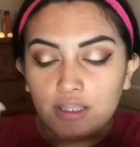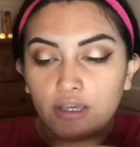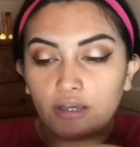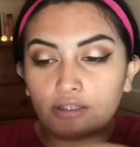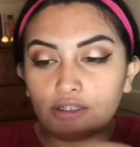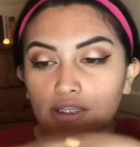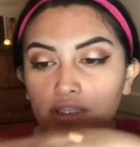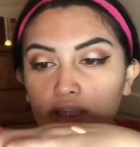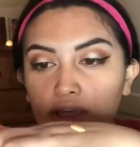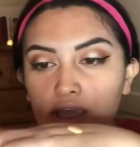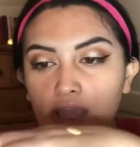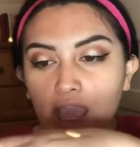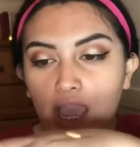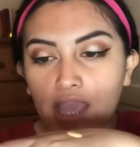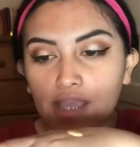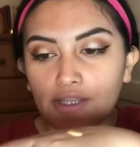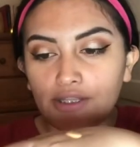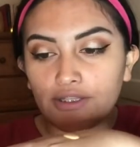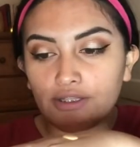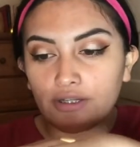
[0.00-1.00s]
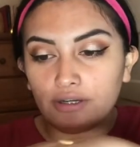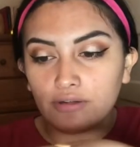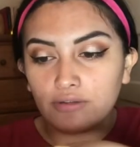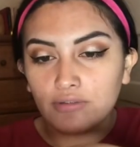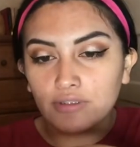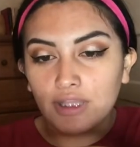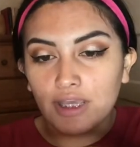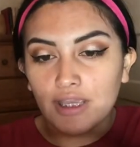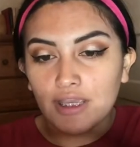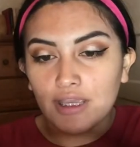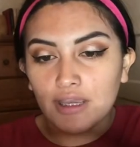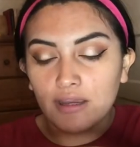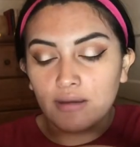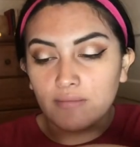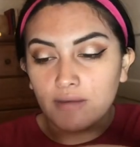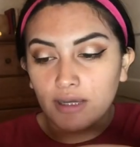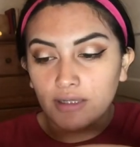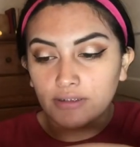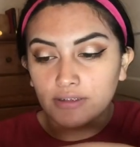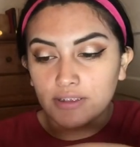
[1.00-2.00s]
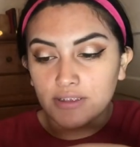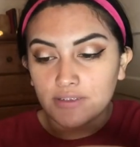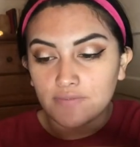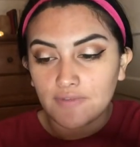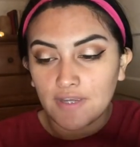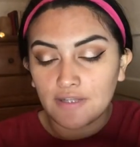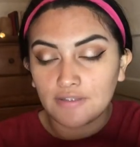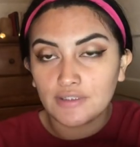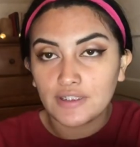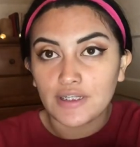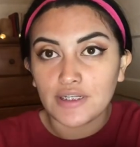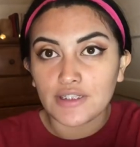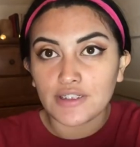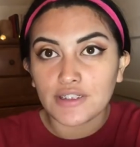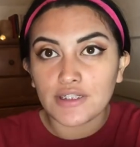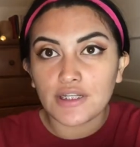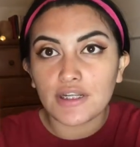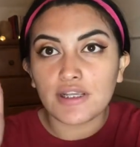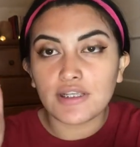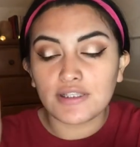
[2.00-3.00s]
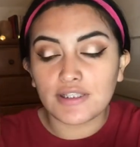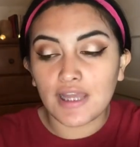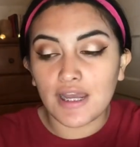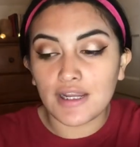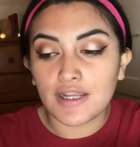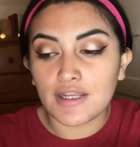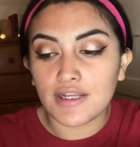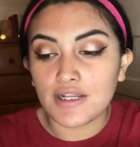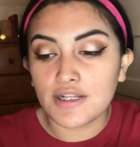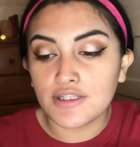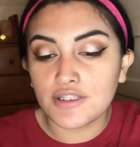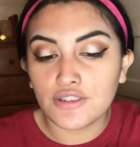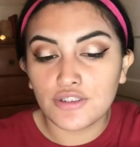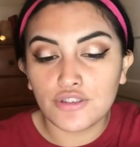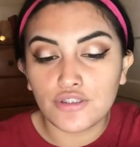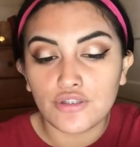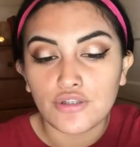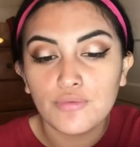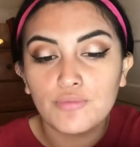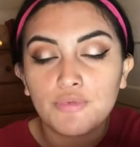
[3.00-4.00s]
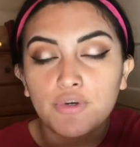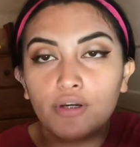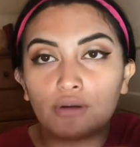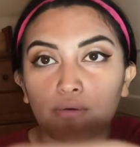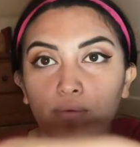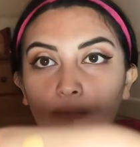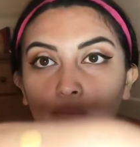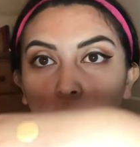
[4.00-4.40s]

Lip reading: The only thing I don't like about this foundation is that it is super